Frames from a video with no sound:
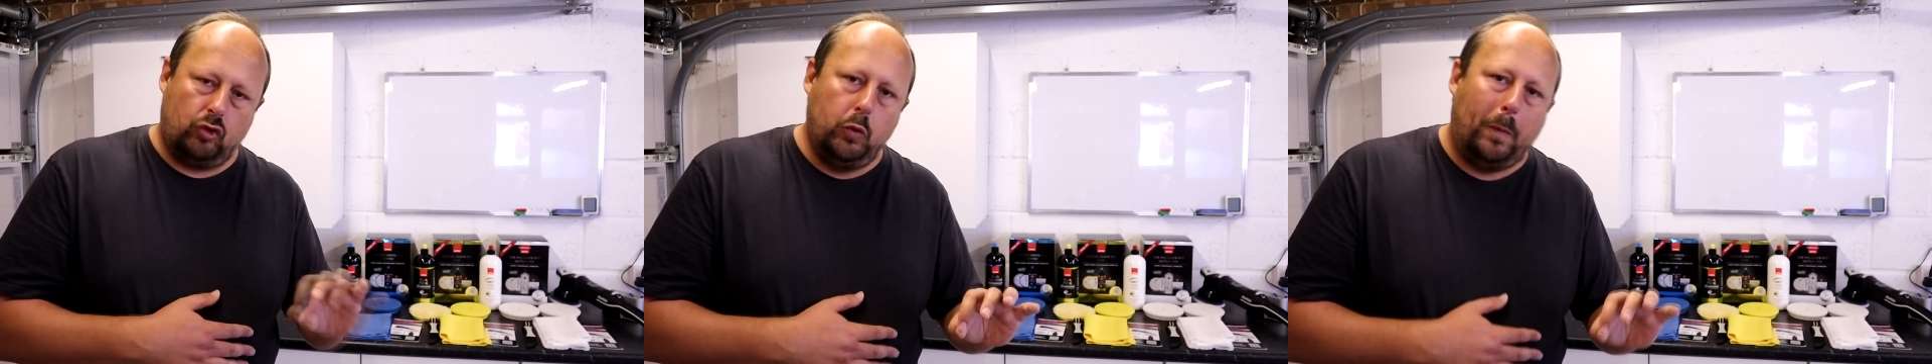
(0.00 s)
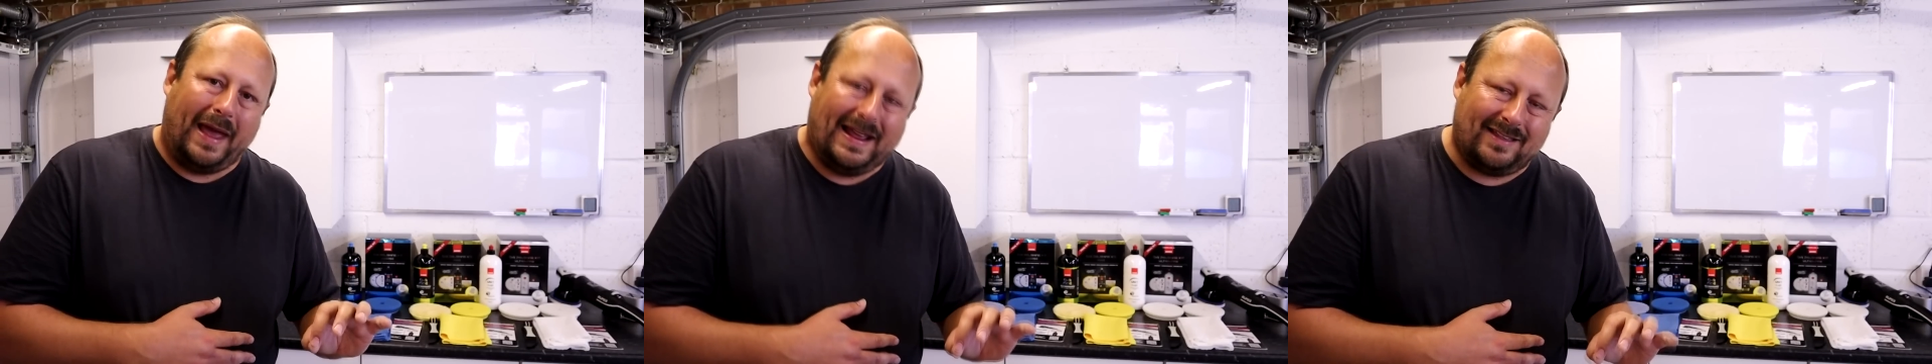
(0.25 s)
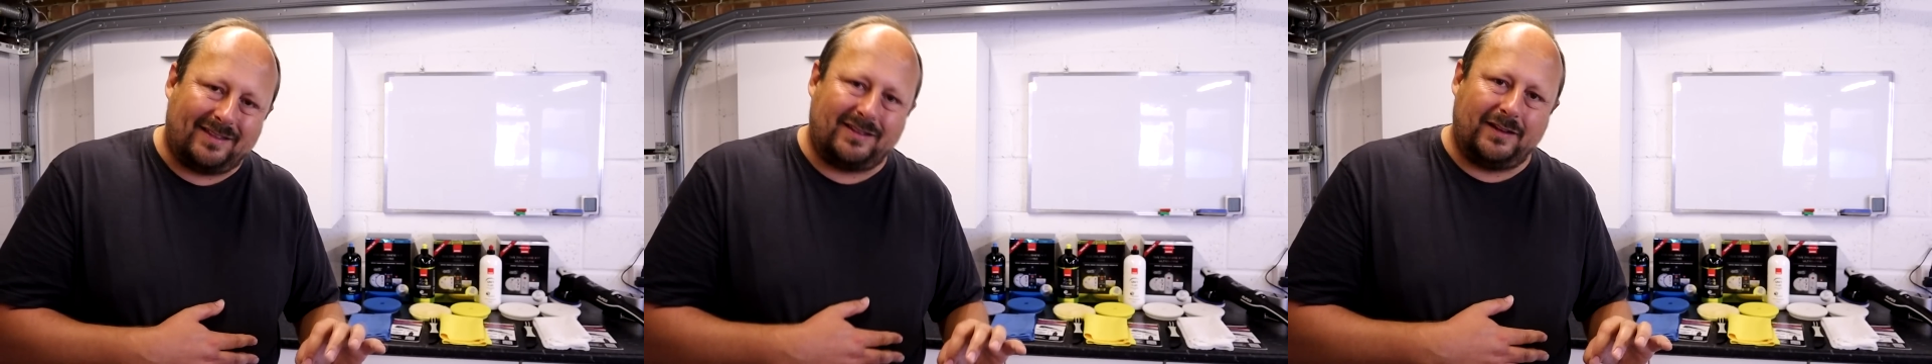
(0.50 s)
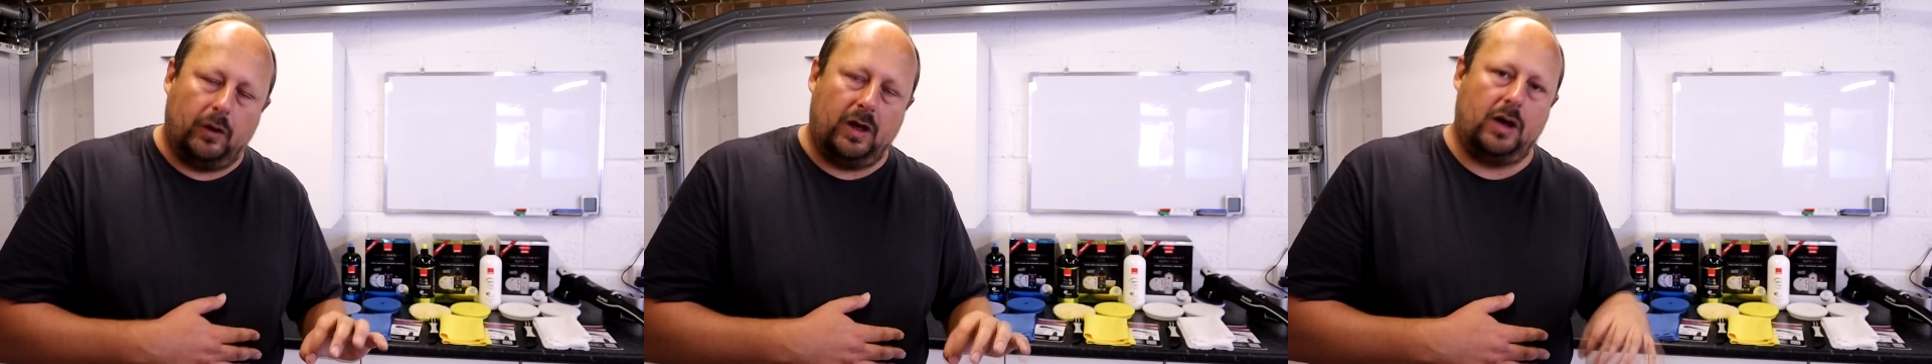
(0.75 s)

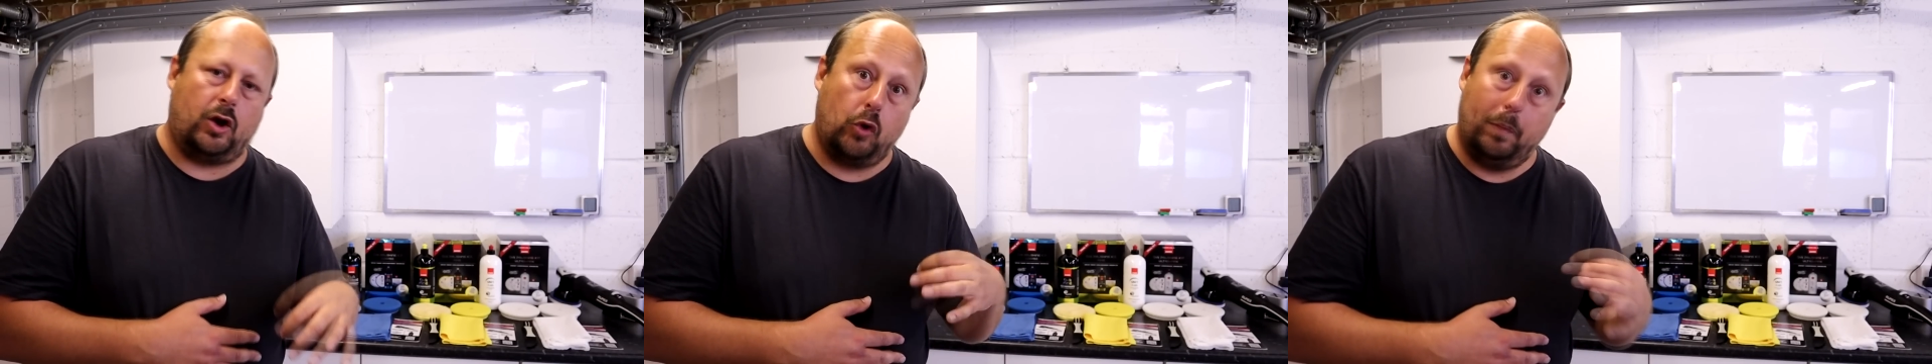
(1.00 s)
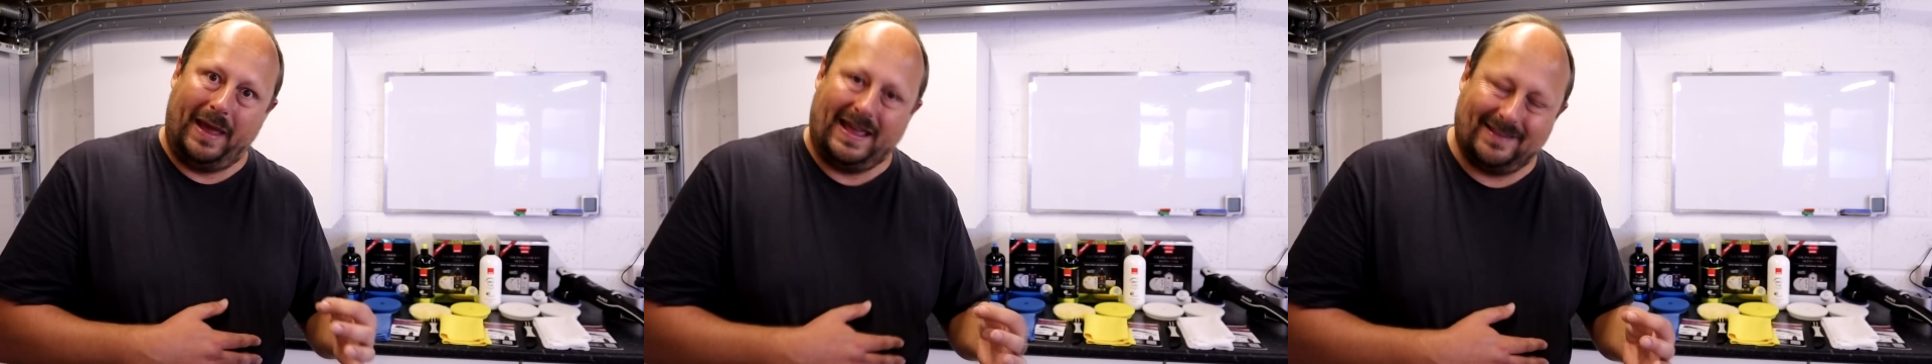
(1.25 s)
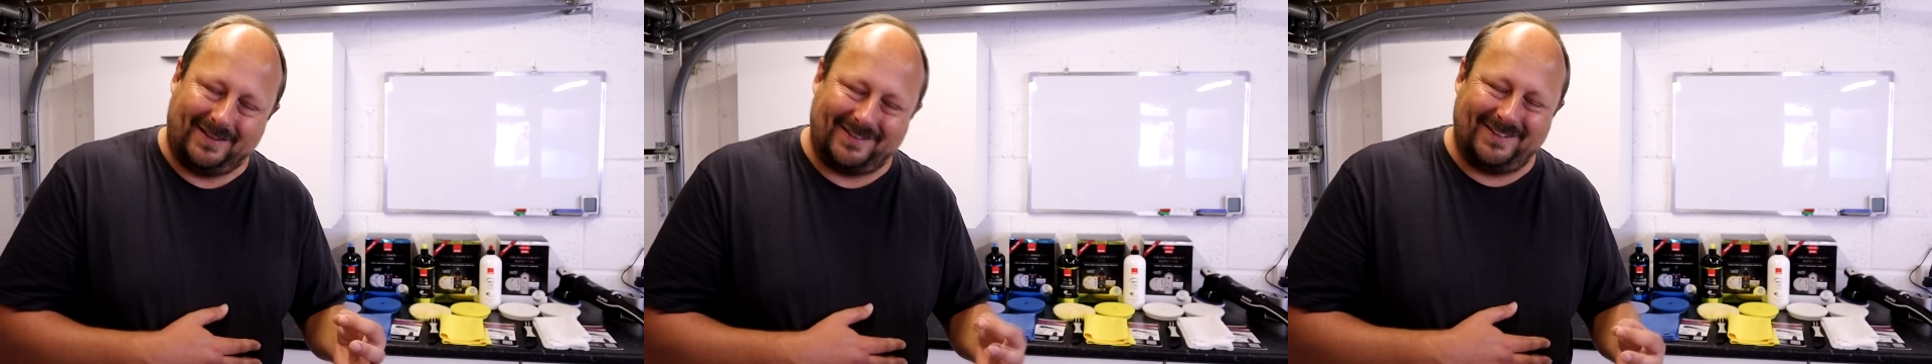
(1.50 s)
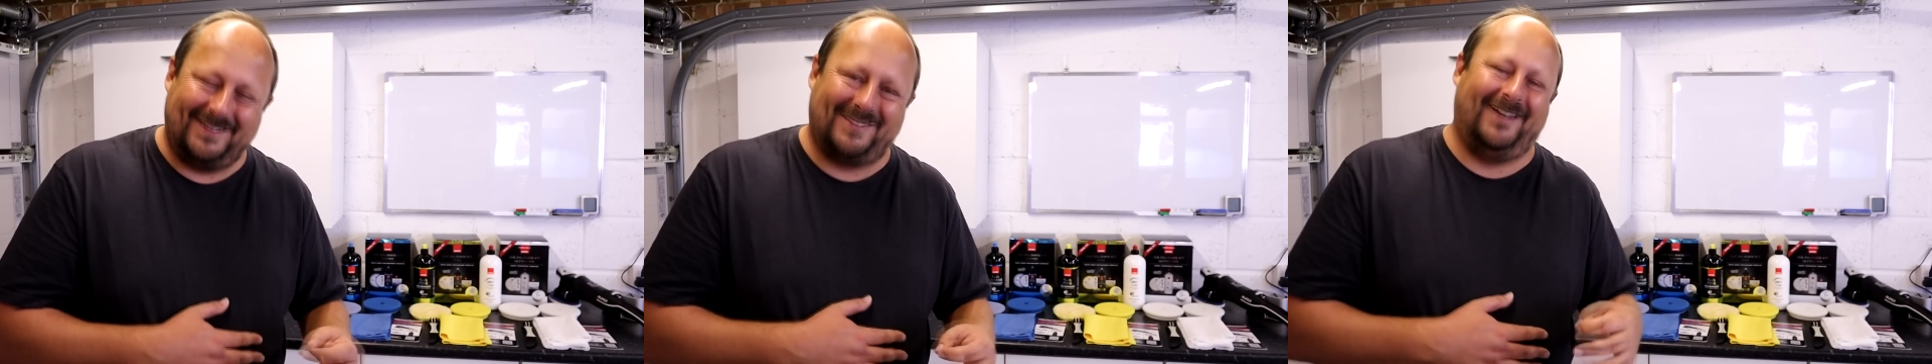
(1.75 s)
Rupes.